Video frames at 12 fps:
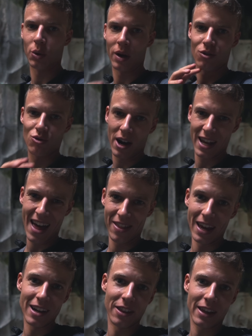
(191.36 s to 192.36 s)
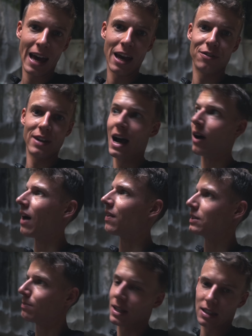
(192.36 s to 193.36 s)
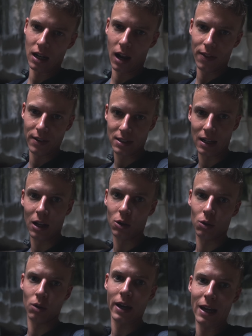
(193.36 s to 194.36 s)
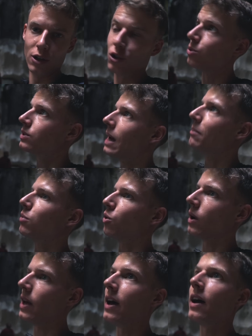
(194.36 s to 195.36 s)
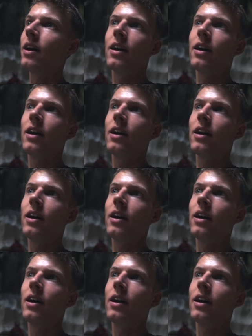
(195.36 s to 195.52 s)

So we are right at the end of the cave now and there's basically like this little Hindu temple here.